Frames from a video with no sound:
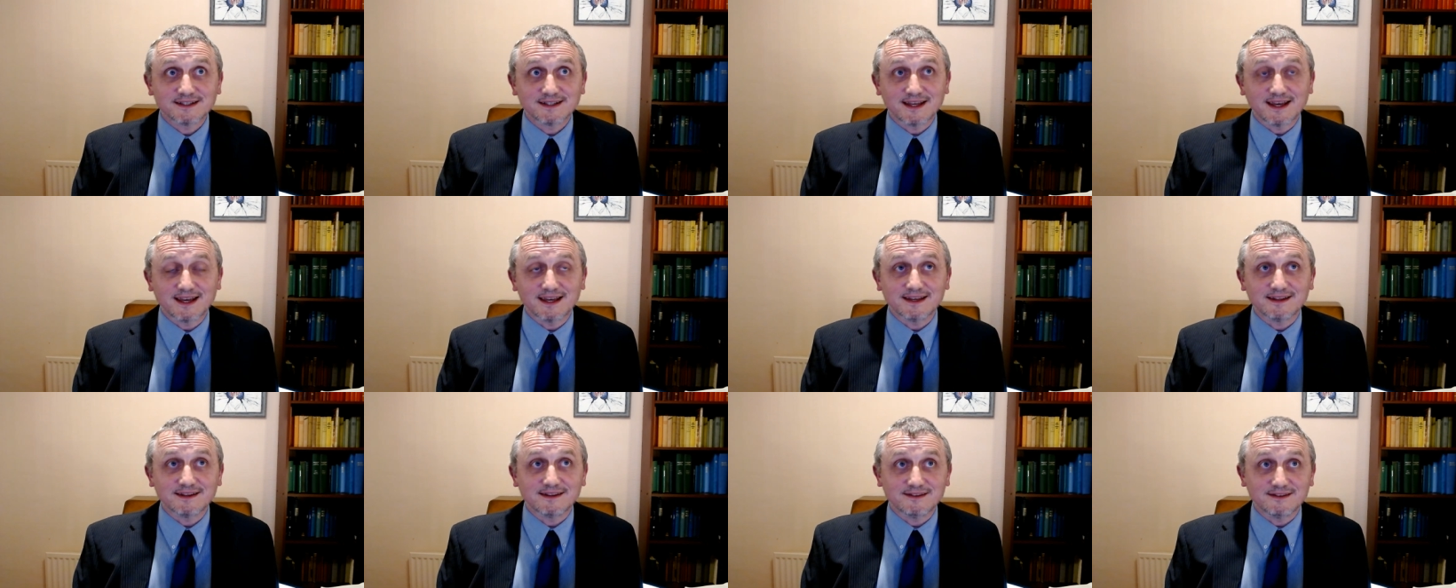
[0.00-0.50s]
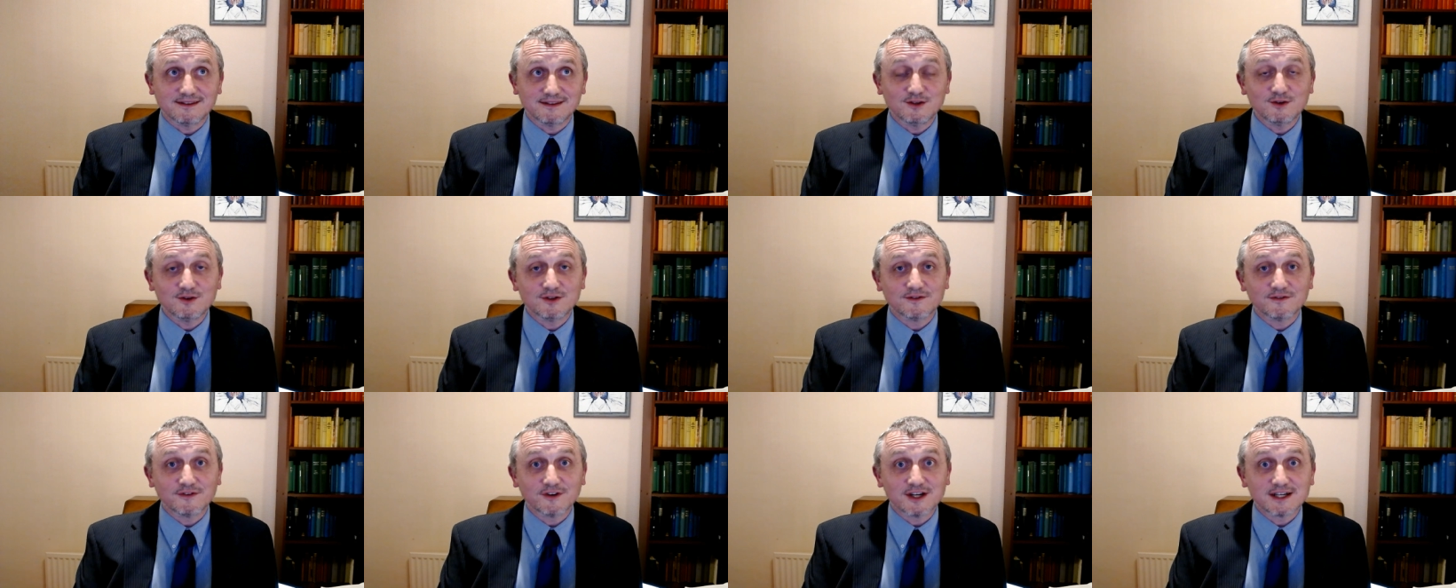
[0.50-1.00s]
at the
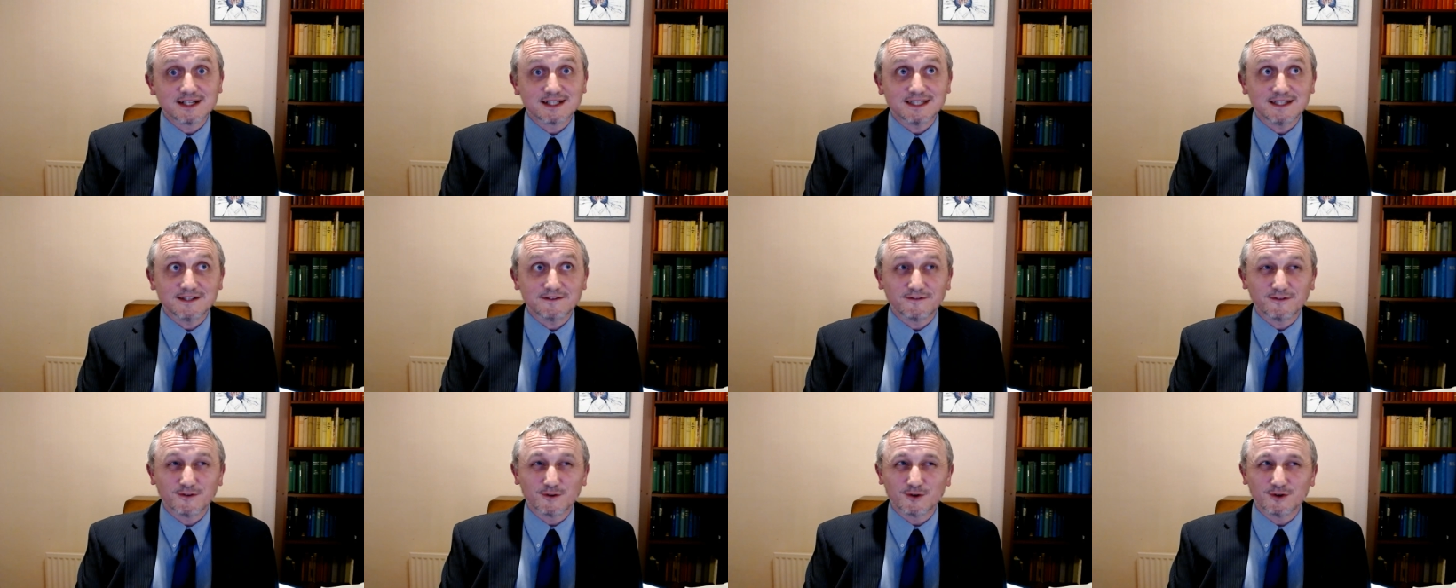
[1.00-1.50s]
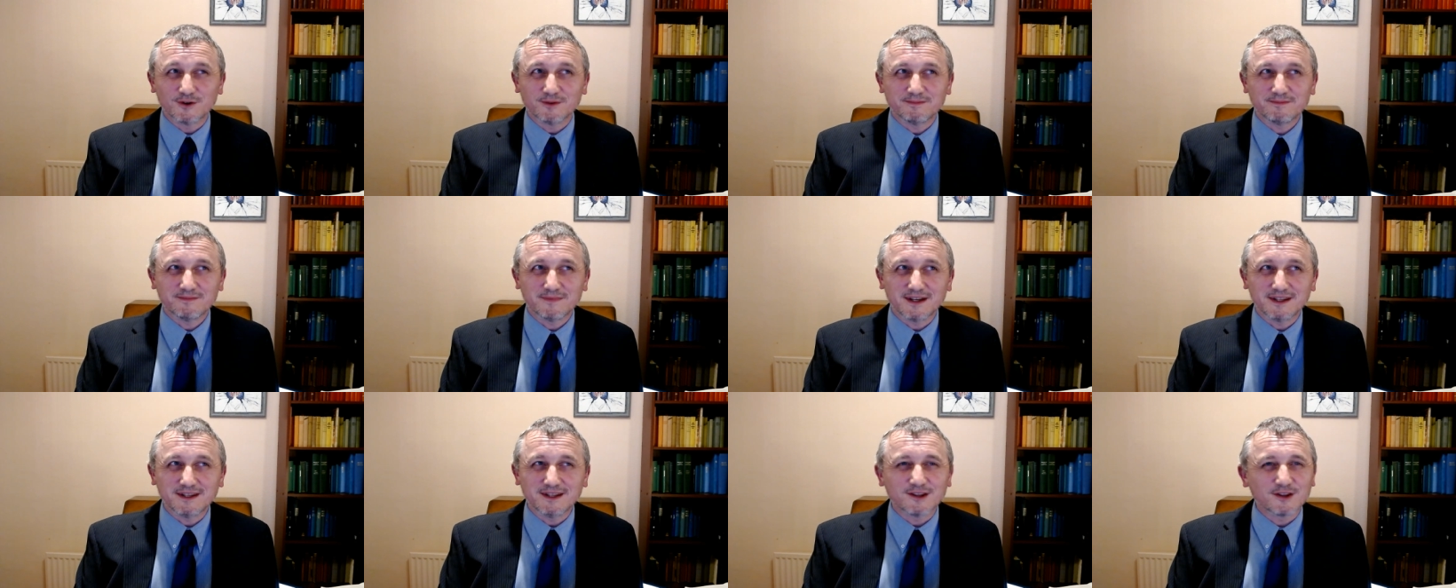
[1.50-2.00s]
university for
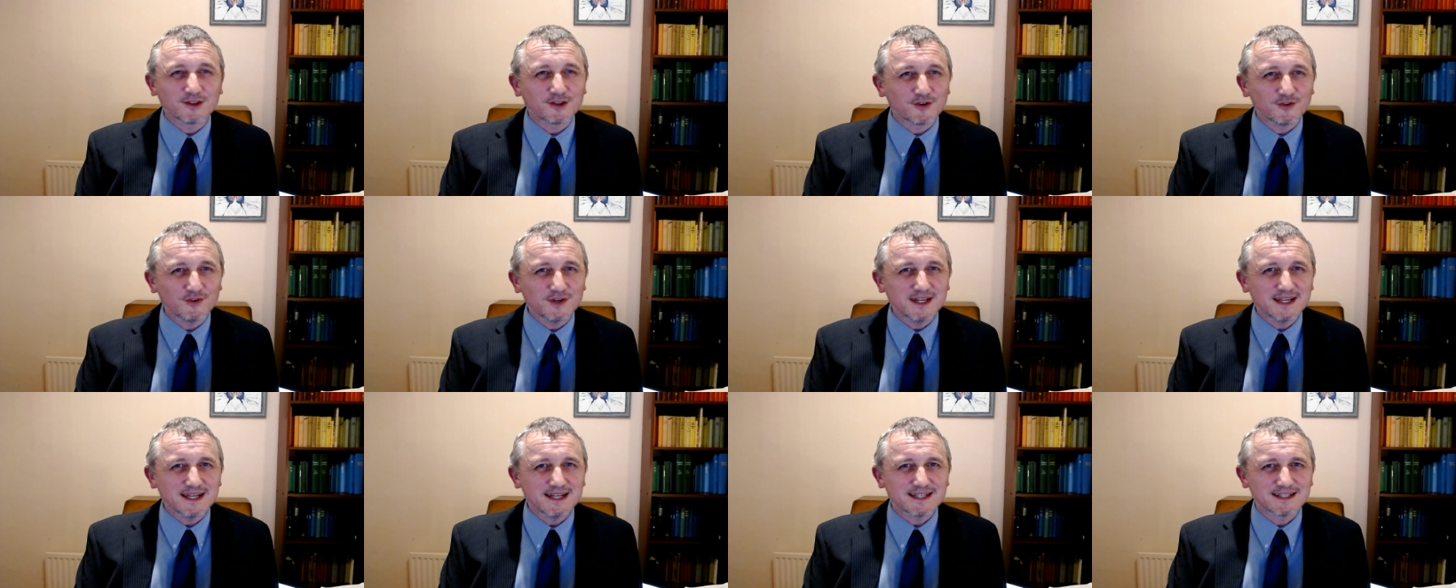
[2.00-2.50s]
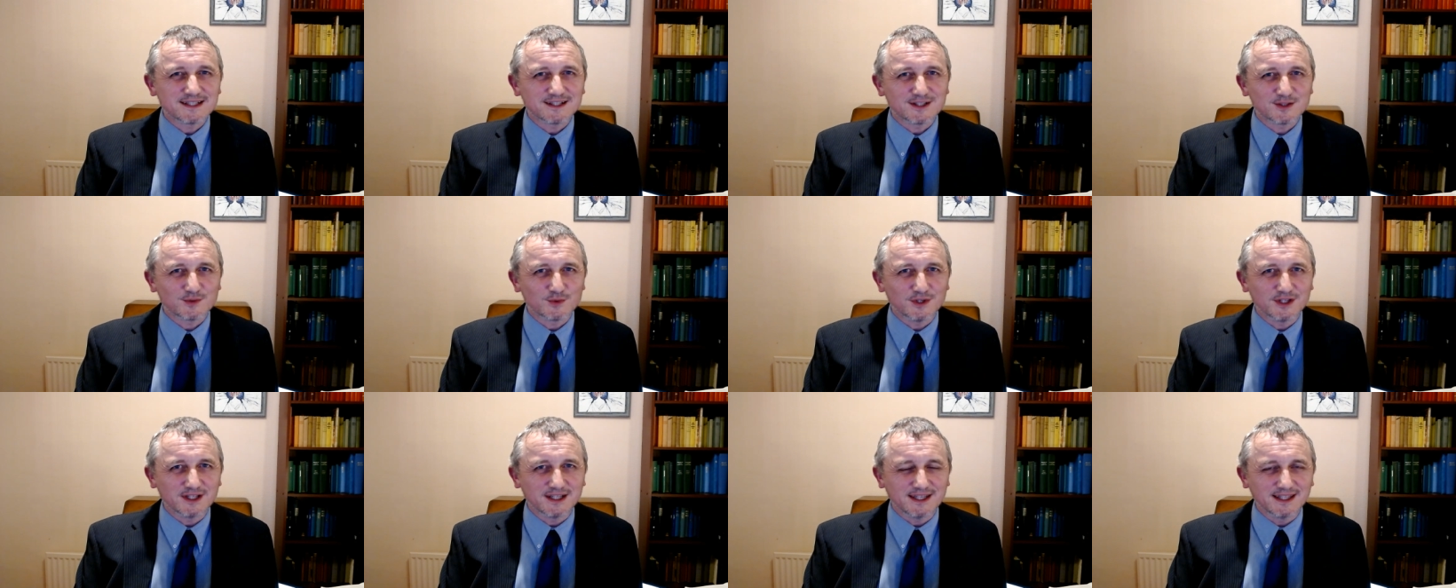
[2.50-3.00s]
i think three years i was
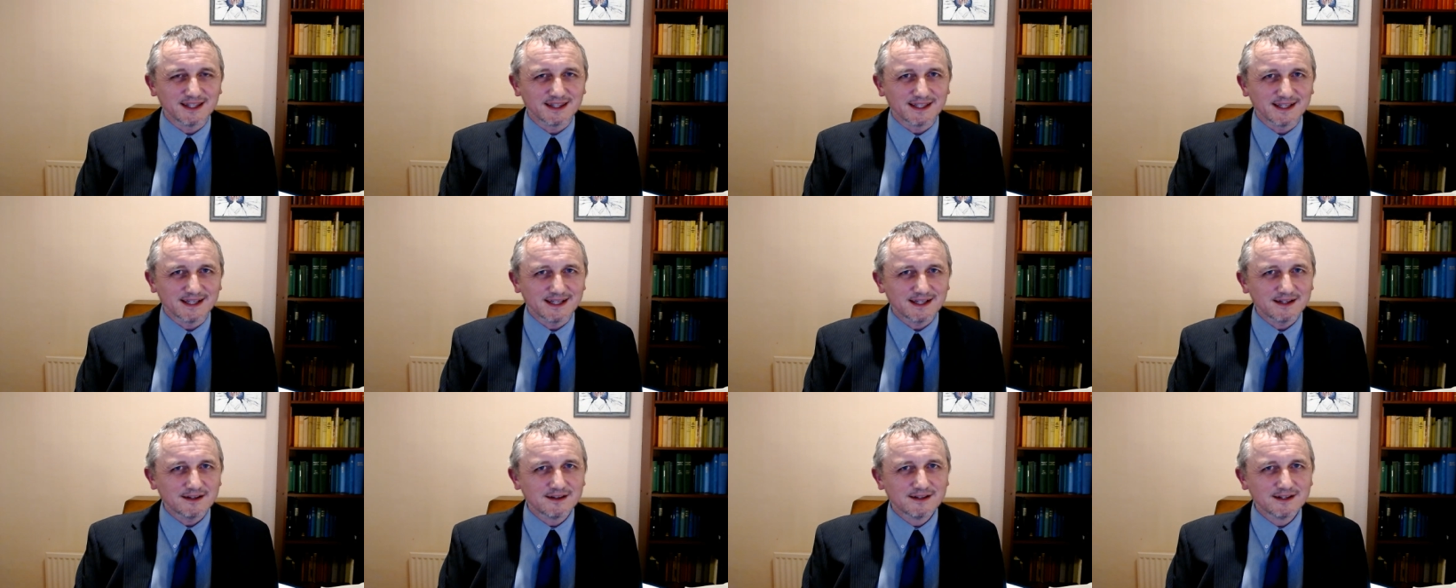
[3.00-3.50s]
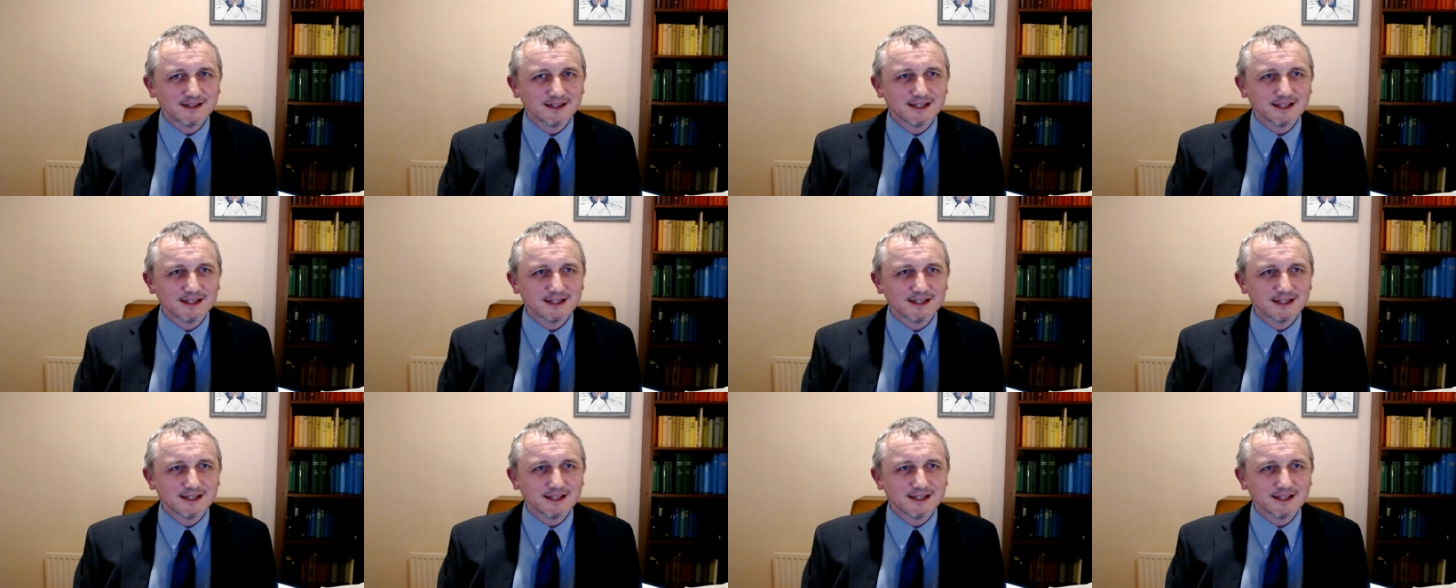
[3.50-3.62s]
working there